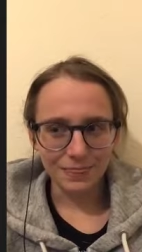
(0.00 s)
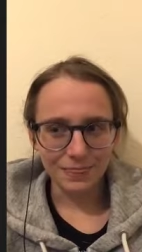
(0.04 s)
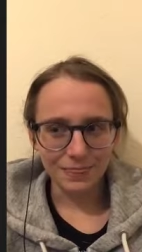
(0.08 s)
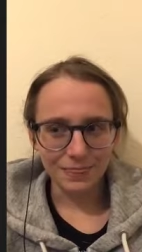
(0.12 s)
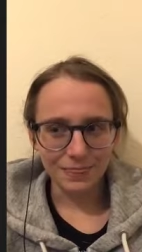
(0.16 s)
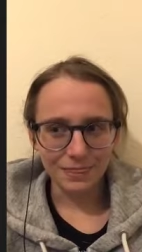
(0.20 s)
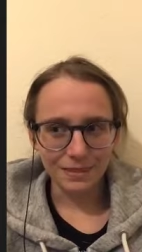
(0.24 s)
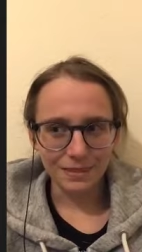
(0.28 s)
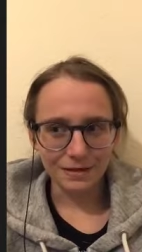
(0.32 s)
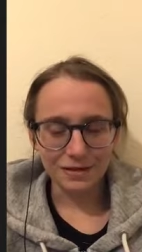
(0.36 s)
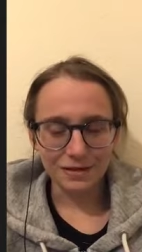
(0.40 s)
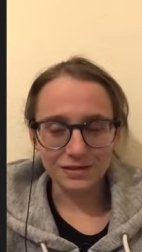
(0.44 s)

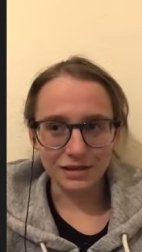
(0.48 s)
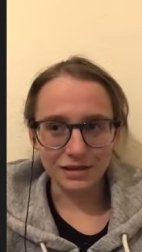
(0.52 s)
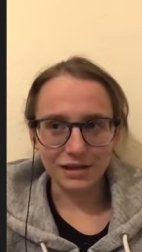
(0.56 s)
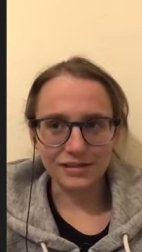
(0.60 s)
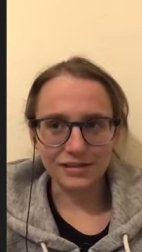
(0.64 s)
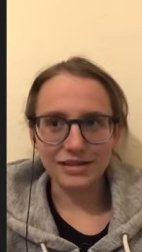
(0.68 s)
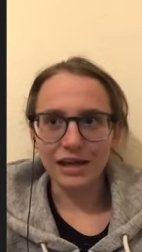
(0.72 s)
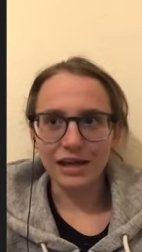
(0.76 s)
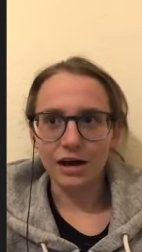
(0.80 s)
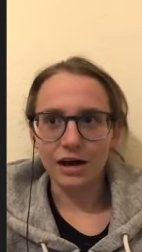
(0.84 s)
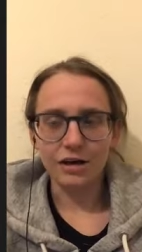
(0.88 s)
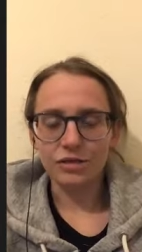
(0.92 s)
because like I say,
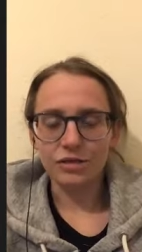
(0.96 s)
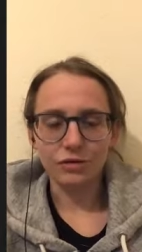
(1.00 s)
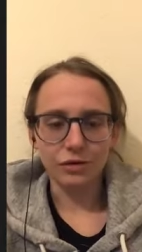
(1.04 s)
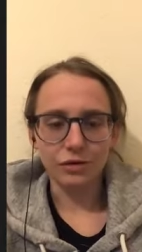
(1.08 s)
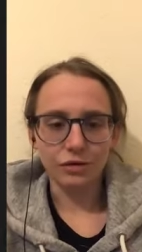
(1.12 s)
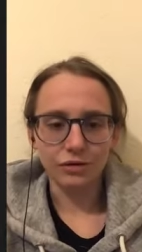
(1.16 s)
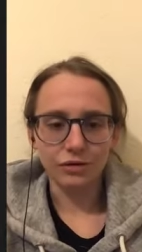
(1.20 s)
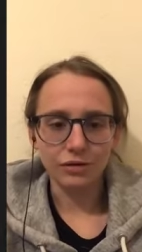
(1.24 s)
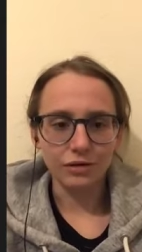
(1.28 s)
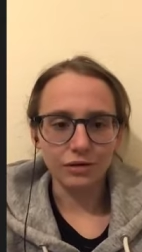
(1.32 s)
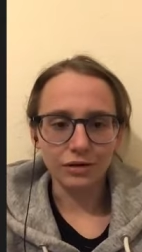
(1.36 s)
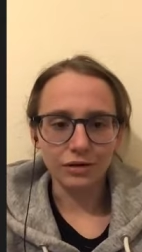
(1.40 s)
I thought
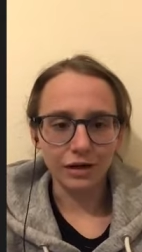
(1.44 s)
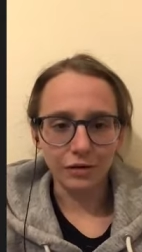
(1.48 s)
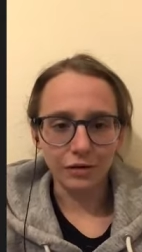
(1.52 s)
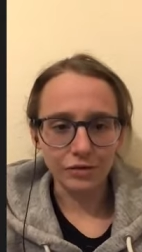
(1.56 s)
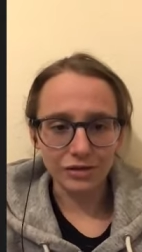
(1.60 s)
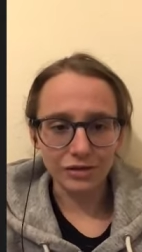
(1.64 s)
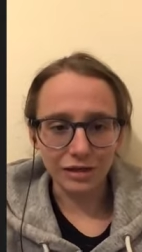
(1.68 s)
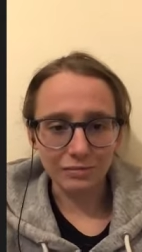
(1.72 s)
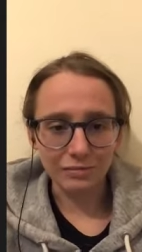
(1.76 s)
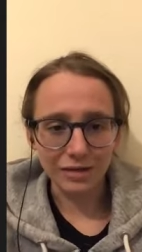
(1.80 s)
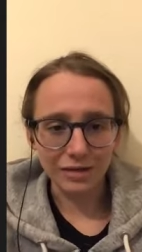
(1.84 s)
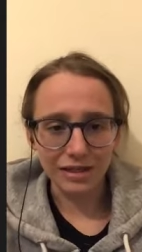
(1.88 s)
I was
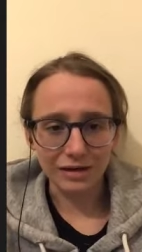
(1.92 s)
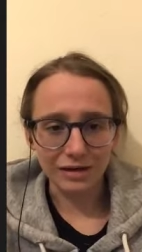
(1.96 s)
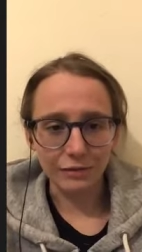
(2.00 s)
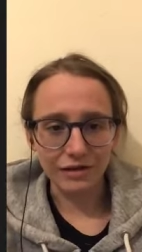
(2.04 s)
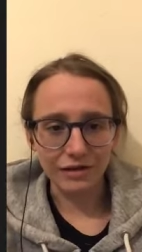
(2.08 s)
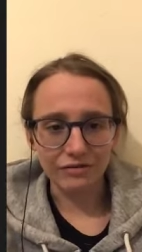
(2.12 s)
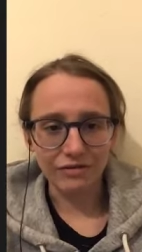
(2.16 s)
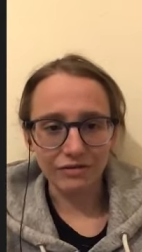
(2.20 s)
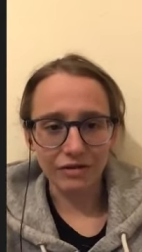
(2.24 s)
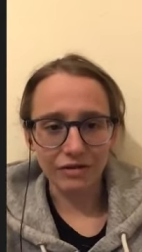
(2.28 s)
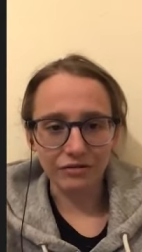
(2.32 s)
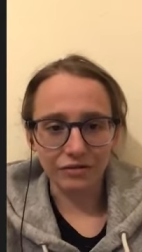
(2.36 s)
going to be that way
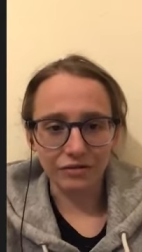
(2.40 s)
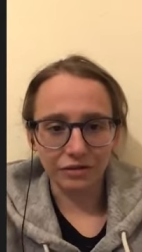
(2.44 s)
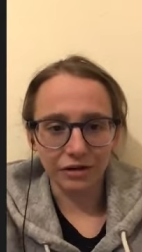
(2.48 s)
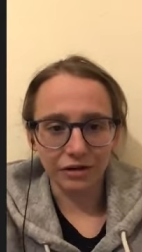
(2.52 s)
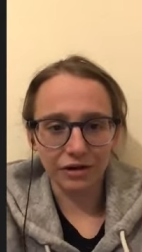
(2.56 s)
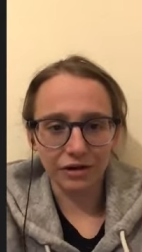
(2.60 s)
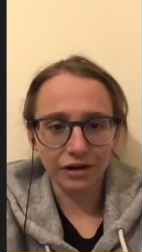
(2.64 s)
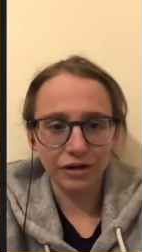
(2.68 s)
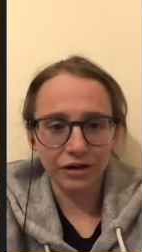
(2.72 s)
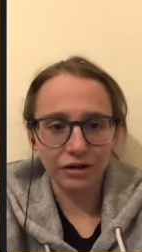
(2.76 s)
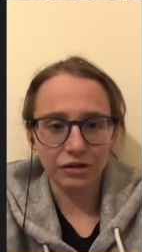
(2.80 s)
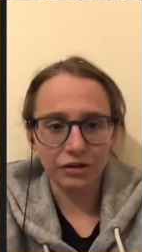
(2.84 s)
forever.
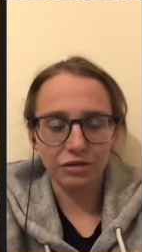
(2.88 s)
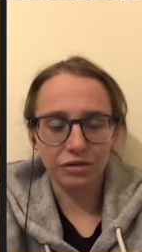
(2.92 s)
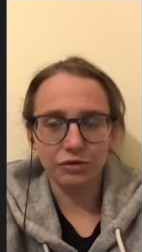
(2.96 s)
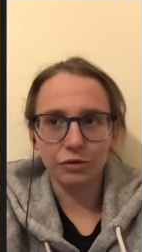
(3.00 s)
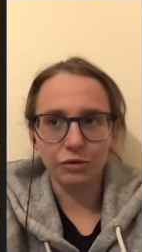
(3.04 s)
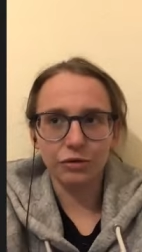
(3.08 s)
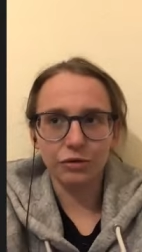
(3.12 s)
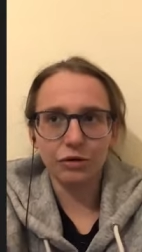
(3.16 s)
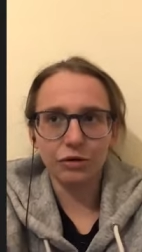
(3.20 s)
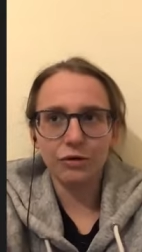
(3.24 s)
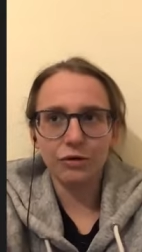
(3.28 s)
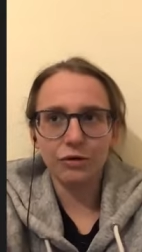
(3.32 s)
And I
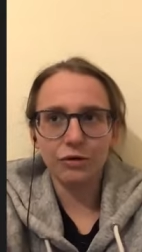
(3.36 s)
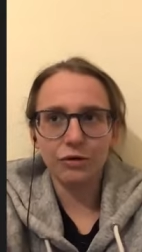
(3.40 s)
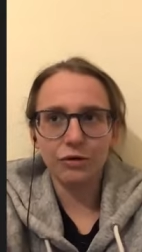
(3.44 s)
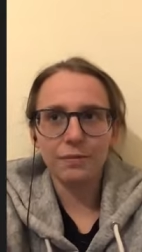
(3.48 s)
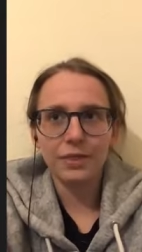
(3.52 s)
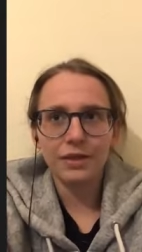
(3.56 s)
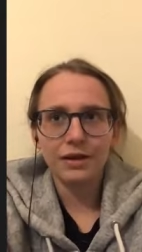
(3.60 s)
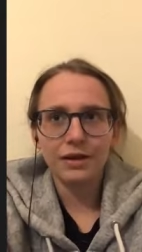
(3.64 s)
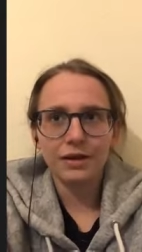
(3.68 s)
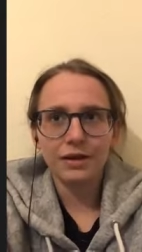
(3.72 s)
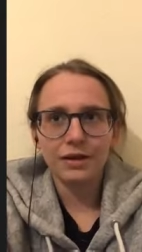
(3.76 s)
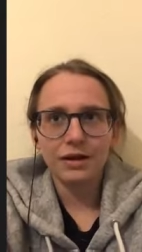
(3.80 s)
thought
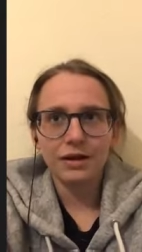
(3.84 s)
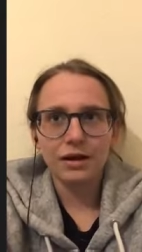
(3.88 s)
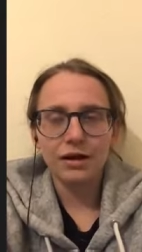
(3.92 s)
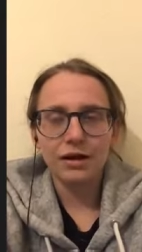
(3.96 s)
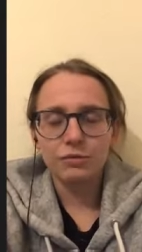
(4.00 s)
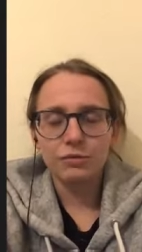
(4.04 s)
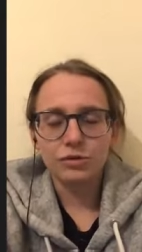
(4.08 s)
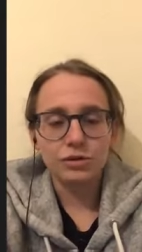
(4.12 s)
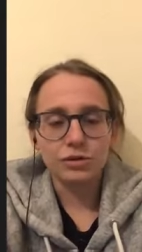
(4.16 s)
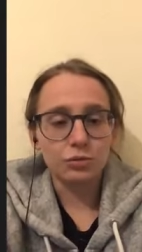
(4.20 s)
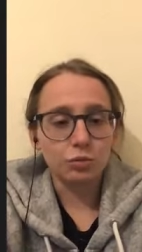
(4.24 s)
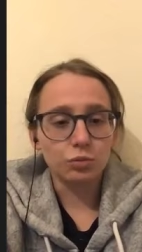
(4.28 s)
I
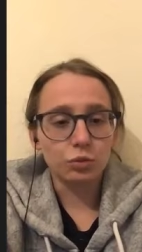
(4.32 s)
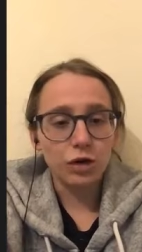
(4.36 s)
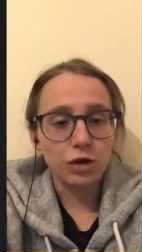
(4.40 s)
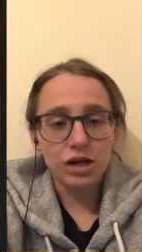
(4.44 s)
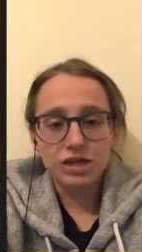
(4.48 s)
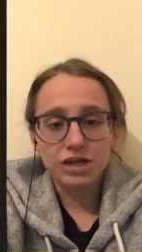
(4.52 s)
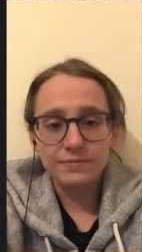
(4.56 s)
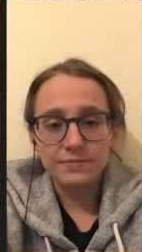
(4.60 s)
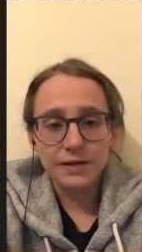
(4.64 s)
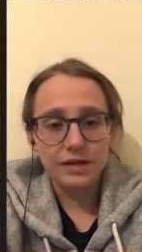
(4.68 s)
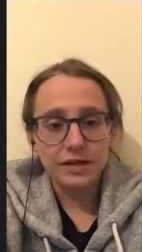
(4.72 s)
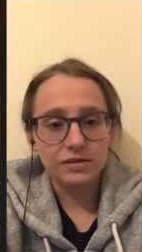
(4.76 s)
was the
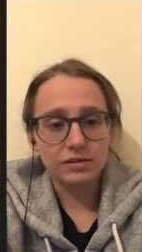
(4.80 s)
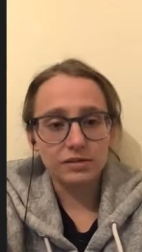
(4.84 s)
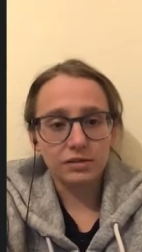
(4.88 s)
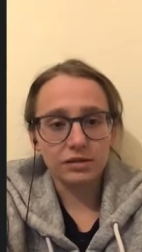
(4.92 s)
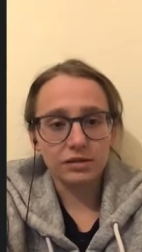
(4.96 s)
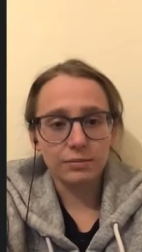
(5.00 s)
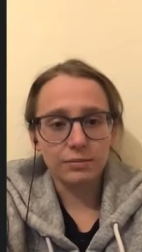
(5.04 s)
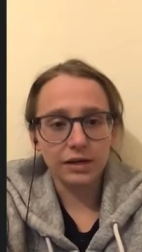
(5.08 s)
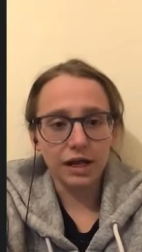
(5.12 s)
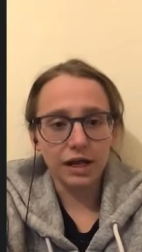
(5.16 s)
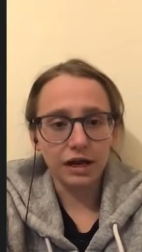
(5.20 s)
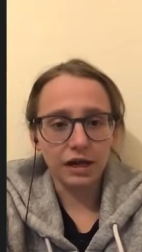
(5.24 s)
worst person on the
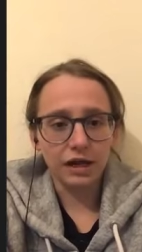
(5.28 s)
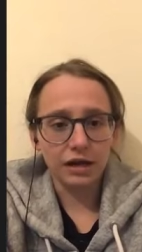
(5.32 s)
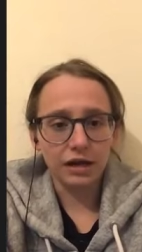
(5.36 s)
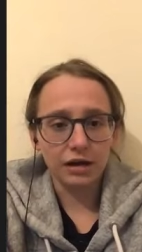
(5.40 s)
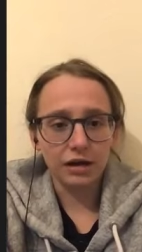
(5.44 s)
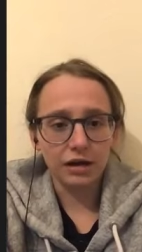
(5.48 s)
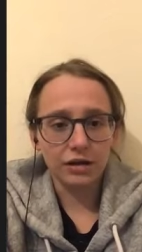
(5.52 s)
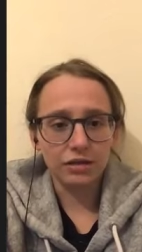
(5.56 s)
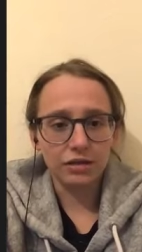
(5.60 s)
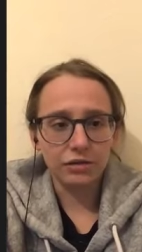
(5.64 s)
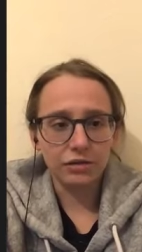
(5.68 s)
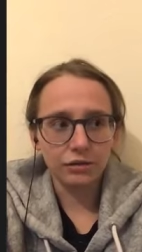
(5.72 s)
planet.
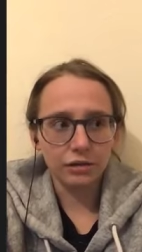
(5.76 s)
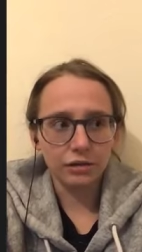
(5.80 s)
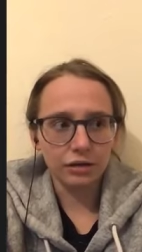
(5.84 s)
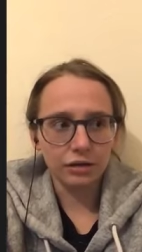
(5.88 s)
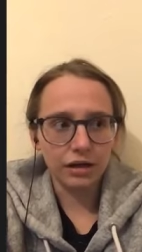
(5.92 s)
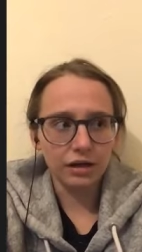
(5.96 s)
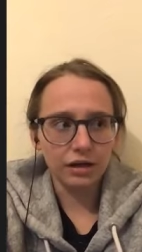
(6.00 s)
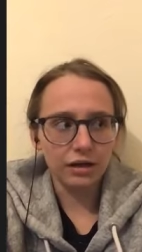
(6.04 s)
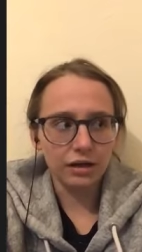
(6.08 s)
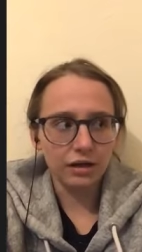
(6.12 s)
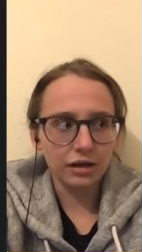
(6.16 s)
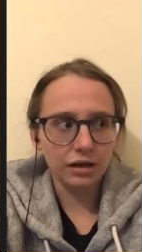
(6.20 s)
I thought
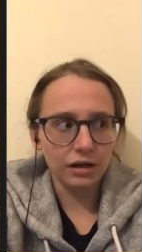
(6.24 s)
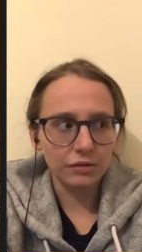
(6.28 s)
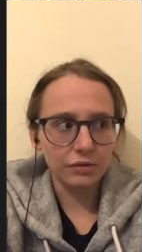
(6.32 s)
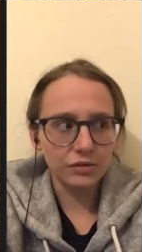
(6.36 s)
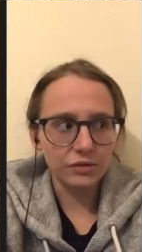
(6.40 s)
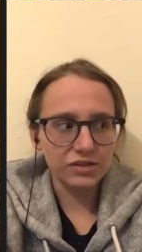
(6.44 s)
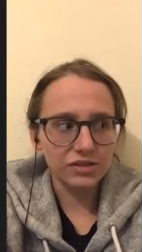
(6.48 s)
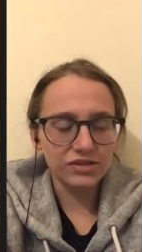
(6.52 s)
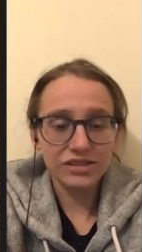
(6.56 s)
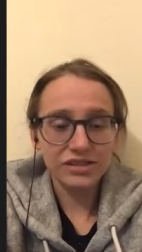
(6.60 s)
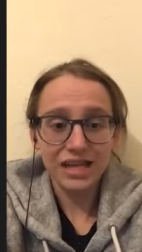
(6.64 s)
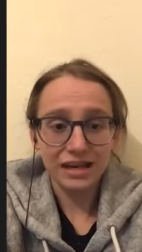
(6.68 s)
I
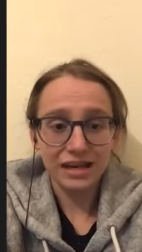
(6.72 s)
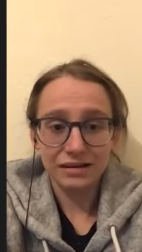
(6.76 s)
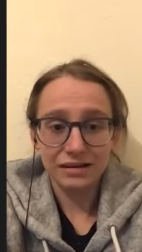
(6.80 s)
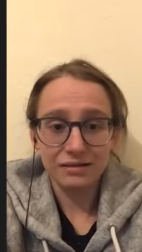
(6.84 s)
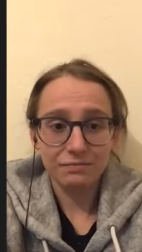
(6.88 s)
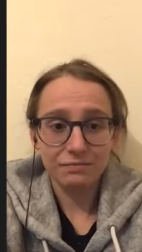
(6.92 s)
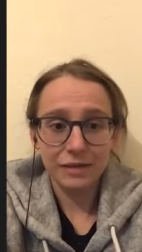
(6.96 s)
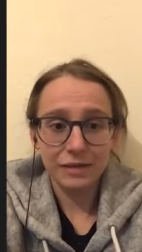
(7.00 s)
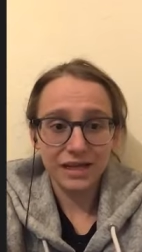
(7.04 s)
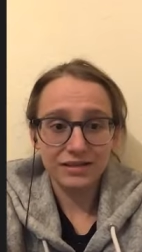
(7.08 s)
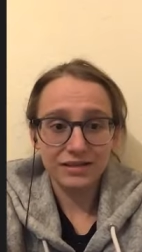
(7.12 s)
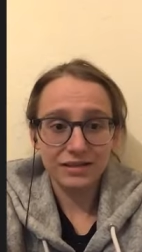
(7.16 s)
was sin,
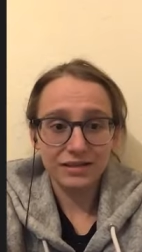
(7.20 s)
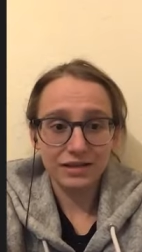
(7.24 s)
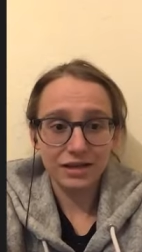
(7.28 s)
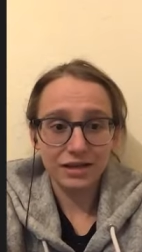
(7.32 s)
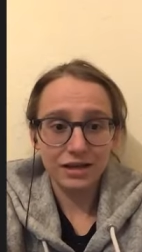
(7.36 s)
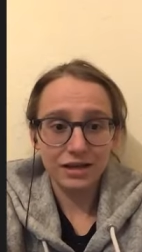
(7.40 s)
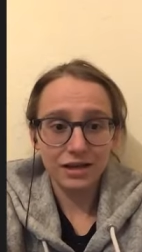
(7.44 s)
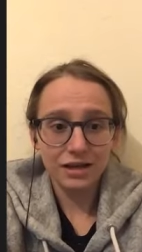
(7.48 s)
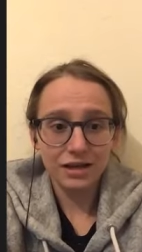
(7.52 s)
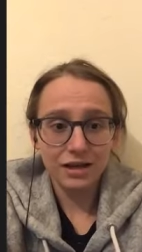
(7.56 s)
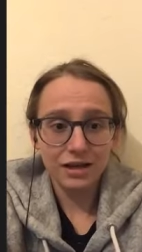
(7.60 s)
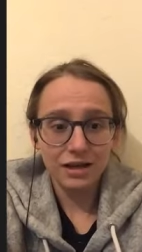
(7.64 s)
basically.